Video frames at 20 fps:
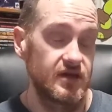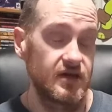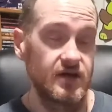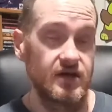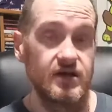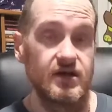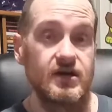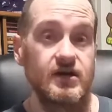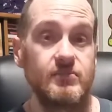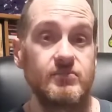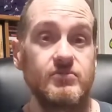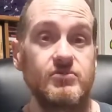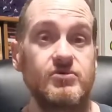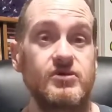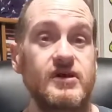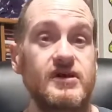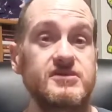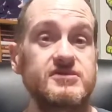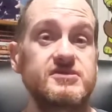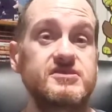Um,
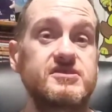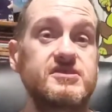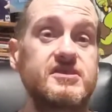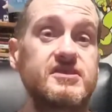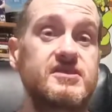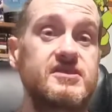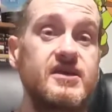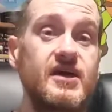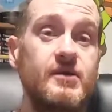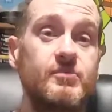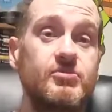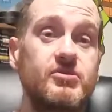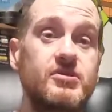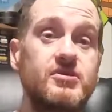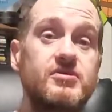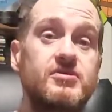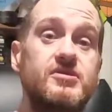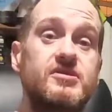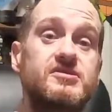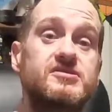you guys will see the table
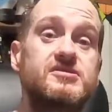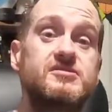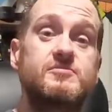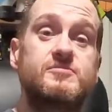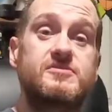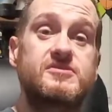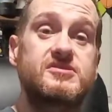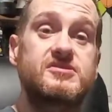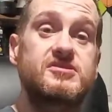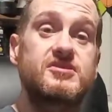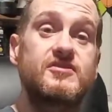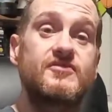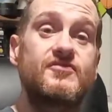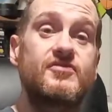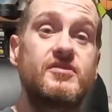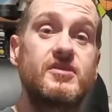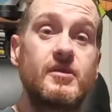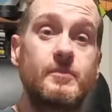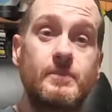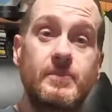here. This is still
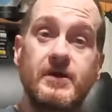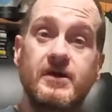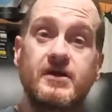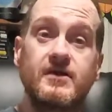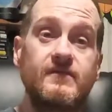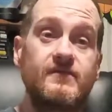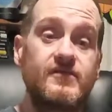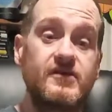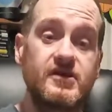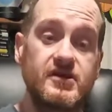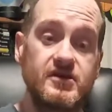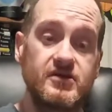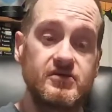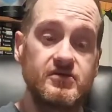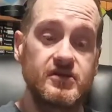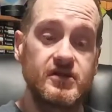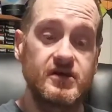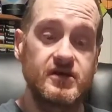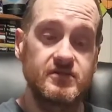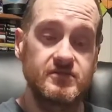from the pickup
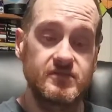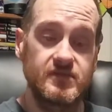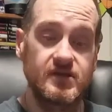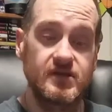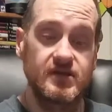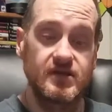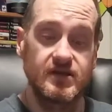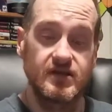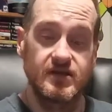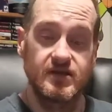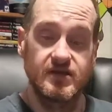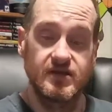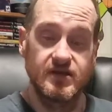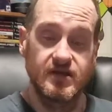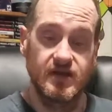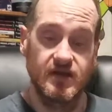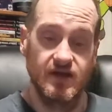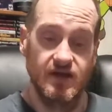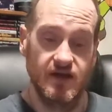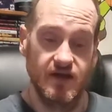video that
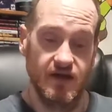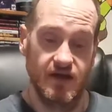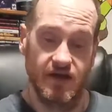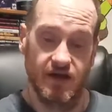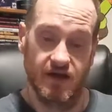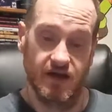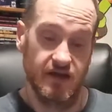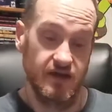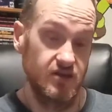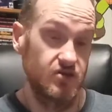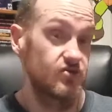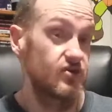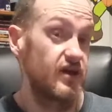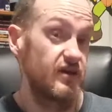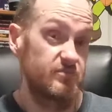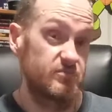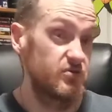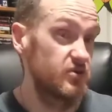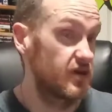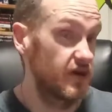I either
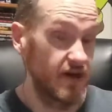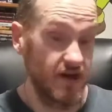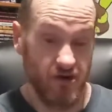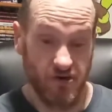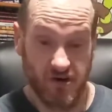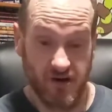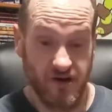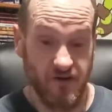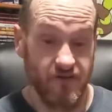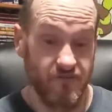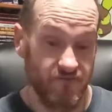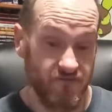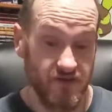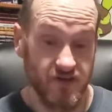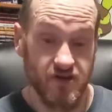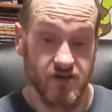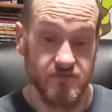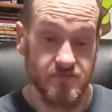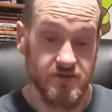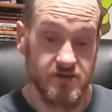have put out or have
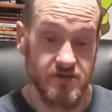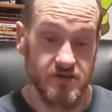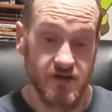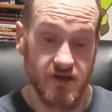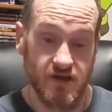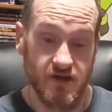filmed.